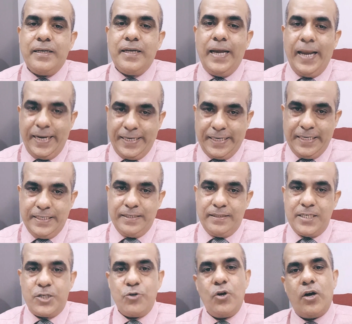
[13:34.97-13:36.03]
lightly. They
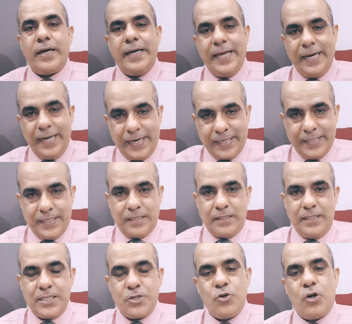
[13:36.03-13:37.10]
should not neglect it.
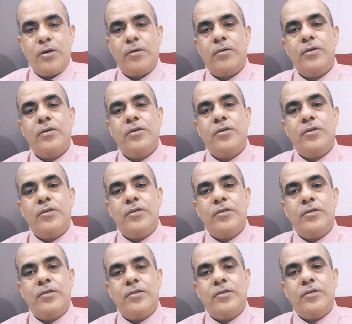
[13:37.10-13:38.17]
They should not
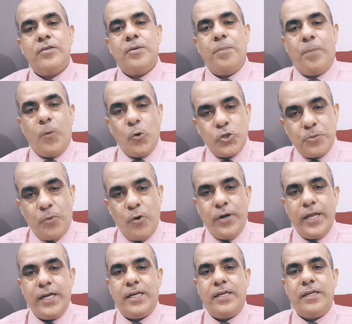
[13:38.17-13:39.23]
postpone
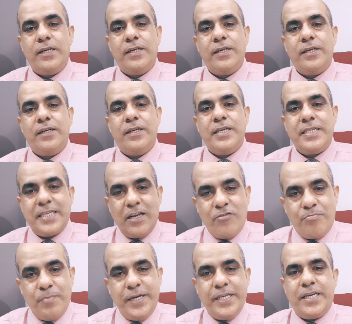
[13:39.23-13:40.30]
it.
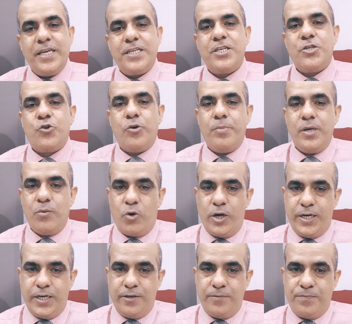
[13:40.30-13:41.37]
Self-medication should be
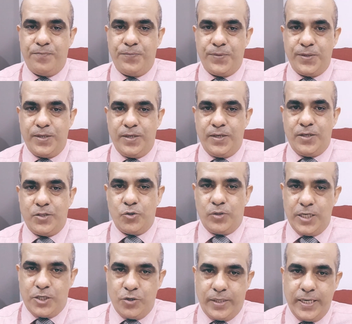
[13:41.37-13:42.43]
avoided. So
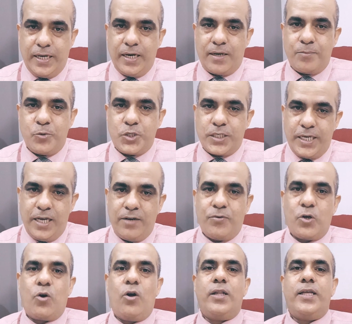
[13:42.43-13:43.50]
they should take utmost care
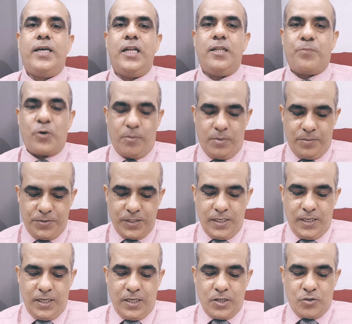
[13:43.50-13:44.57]
for all the health problems.
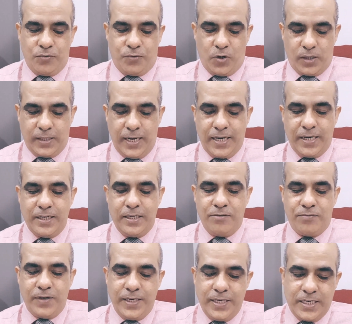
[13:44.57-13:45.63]
So for that, if
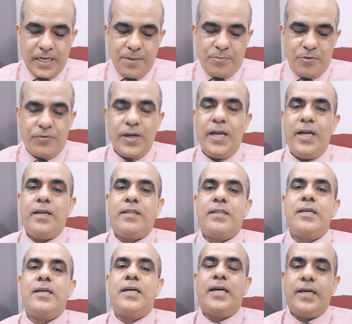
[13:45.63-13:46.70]
any type of
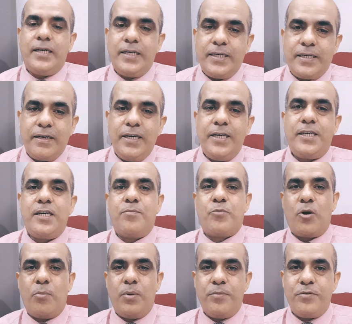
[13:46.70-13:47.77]
heart related
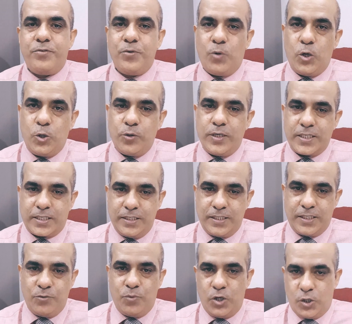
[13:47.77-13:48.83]
problem, if you want to
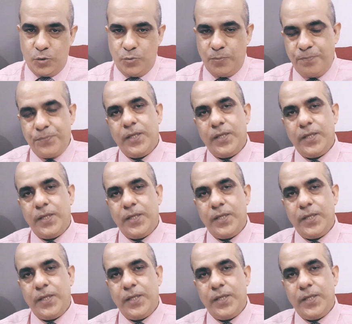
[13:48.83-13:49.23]
discuss, you want to